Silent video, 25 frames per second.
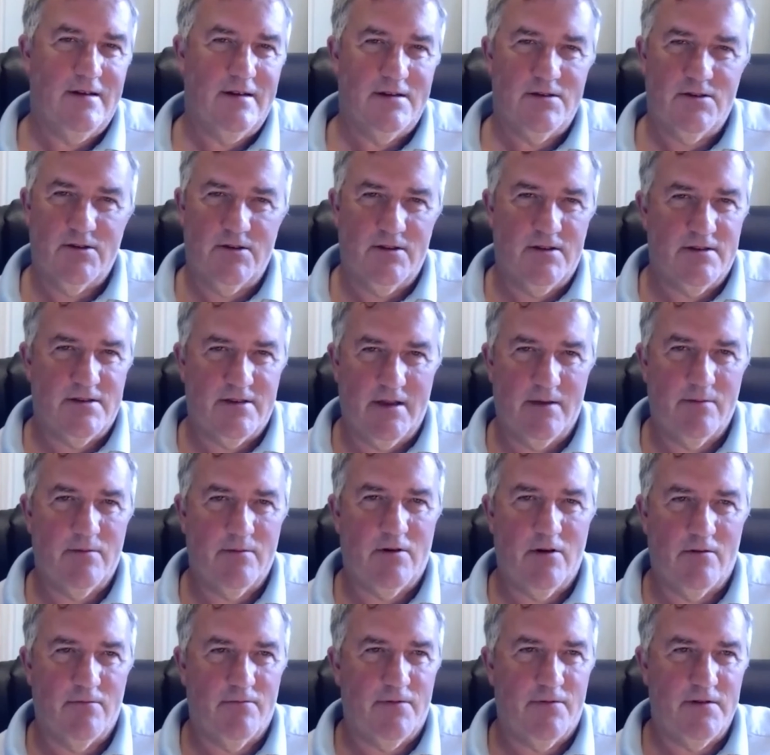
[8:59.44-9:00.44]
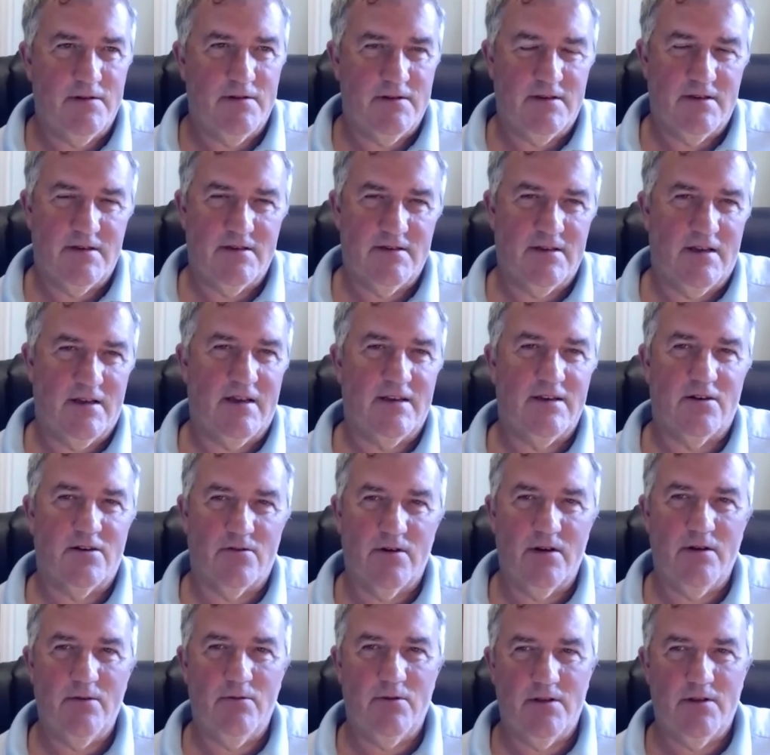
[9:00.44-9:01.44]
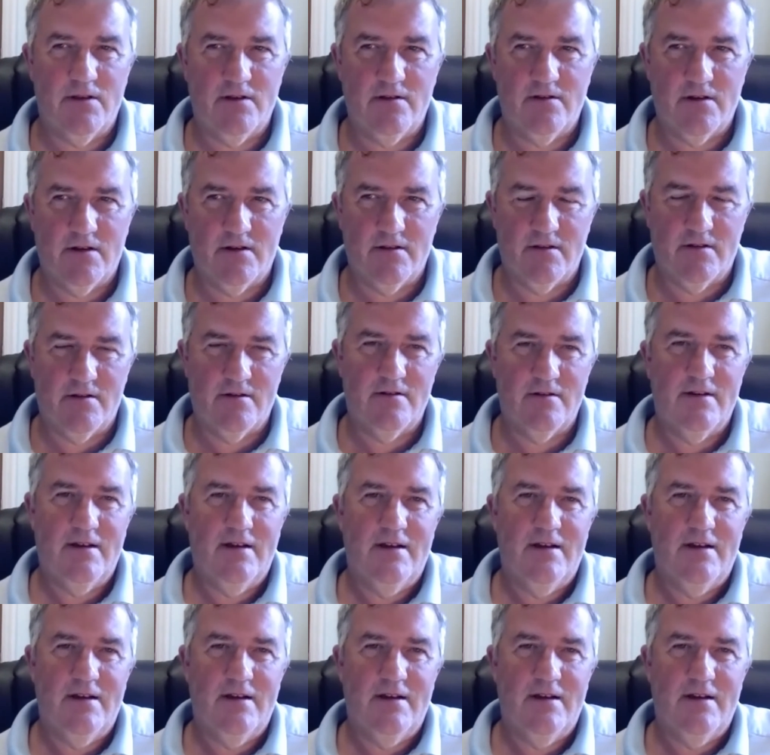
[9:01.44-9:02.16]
to the same conferences and agree with each other